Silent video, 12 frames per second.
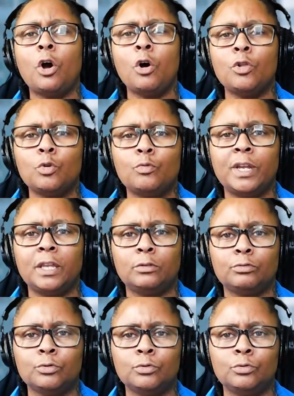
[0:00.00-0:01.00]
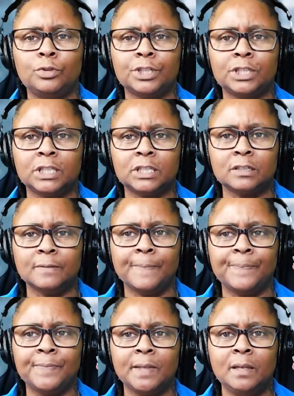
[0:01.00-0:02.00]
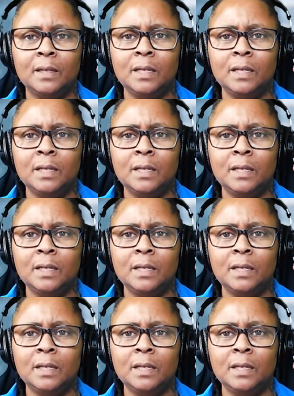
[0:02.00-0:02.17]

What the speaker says: all the way through the system.